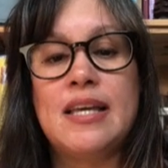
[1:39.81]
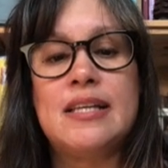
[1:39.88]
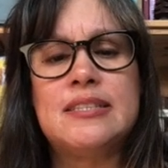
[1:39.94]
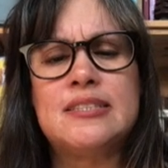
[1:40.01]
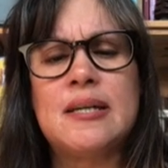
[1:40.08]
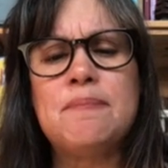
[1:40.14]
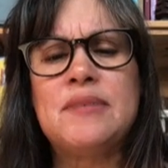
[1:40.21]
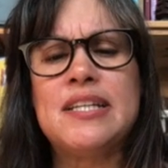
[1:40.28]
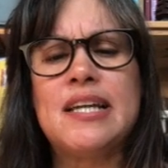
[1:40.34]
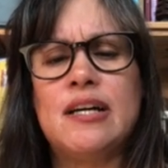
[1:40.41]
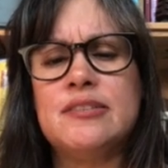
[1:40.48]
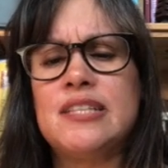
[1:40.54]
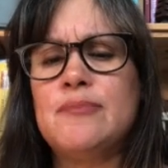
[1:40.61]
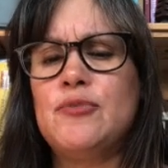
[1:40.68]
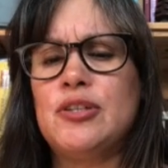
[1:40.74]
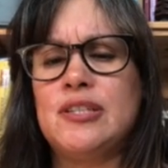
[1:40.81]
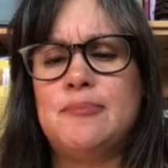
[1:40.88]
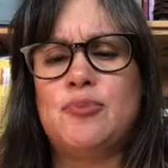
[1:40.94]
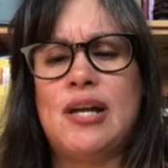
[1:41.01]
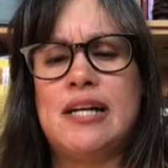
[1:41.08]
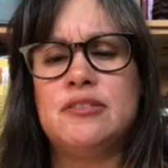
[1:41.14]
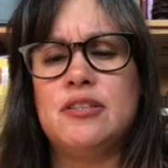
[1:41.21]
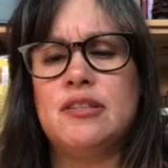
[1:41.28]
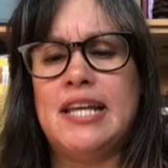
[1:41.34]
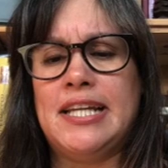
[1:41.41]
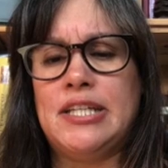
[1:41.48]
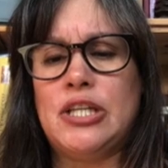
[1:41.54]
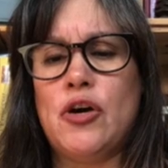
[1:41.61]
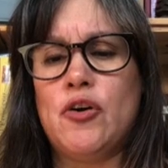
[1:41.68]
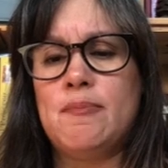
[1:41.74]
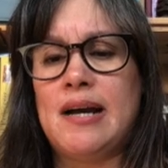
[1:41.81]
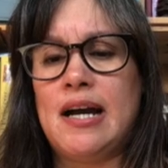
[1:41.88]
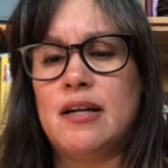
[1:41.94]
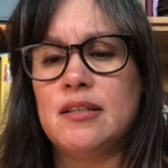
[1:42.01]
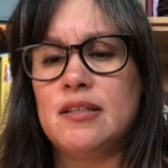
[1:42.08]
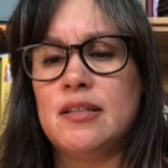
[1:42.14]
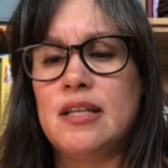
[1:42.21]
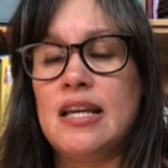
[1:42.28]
Something else I'm really proud to let you know about